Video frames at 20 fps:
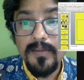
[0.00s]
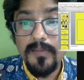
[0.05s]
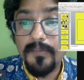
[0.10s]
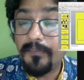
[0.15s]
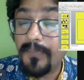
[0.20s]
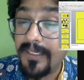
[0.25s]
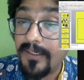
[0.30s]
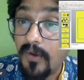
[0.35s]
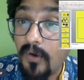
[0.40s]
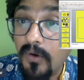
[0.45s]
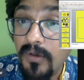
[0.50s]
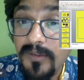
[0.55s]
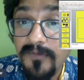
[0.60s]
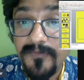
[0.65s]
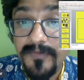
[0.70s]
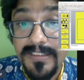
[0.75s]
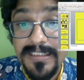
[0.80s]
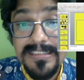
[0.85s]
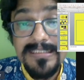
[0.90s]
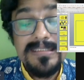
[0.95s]
made all of
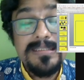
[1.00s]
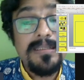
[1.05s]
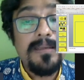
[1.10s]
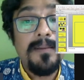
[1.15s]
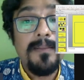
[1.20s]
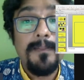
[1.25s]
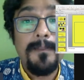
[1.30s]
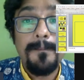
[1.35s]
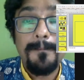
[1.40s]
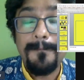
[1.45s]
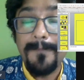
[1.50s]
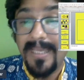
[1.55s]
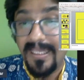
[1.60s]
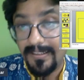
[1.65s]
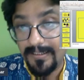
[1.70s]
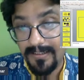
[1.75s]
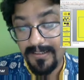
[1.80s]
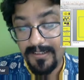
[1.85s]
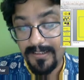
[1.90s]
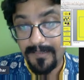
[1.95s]
us
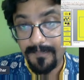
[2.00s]
panic.